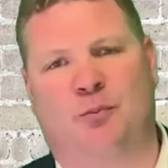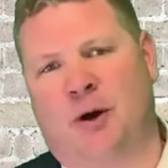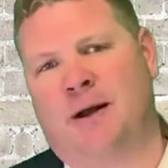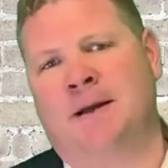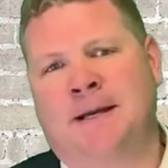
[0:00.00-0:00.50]

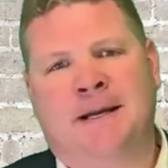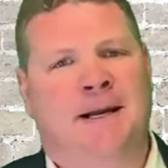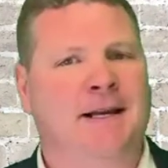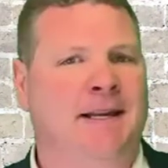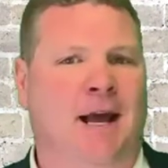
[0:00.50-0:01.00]
But
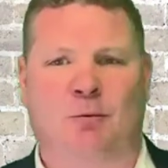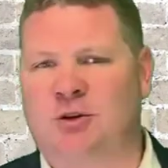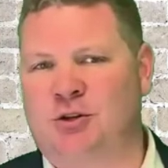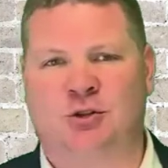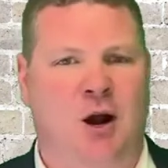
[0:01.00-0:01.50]
again, we're
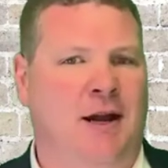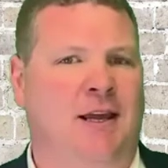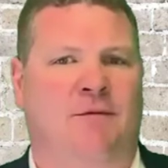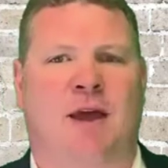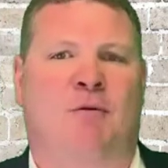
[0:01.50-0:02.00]
just trying to
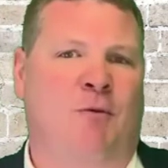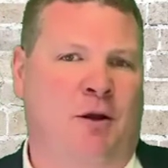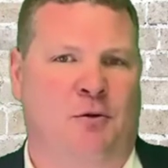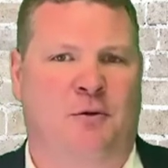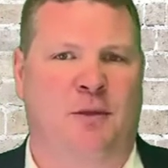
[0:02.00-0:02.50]
give that
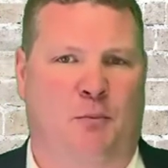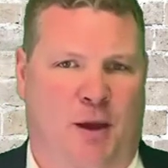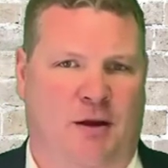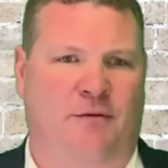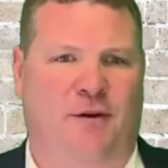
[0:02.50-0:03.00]
renter the
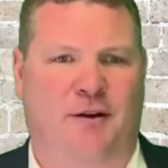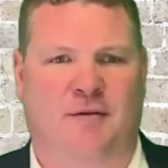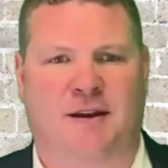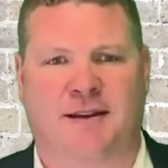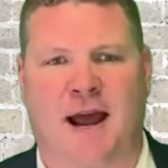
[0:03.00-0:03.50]
benefit of
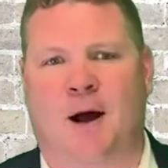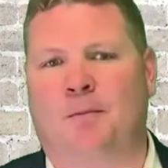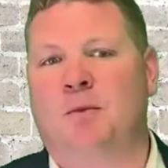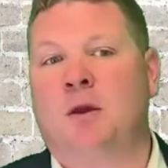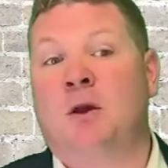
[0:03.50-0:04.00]
the
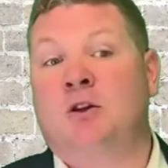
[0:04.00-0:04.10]
doubt.